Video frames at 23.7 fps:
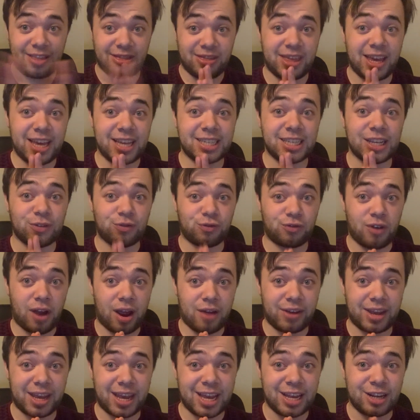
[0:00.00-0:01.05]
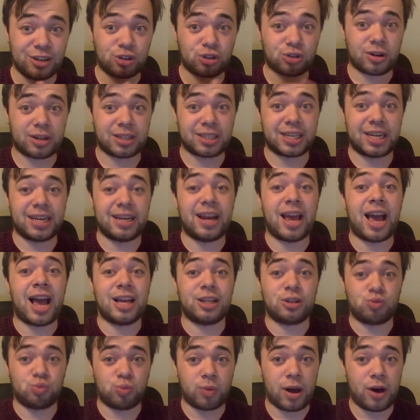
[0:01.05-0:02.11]
This is very interesting
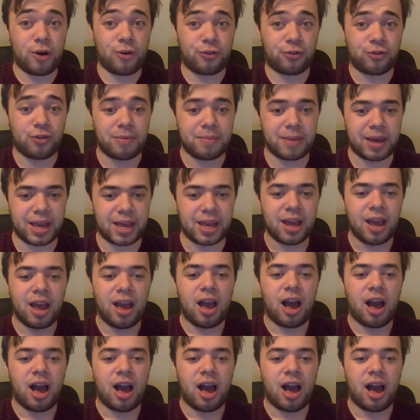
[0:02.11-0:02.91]
as well for me.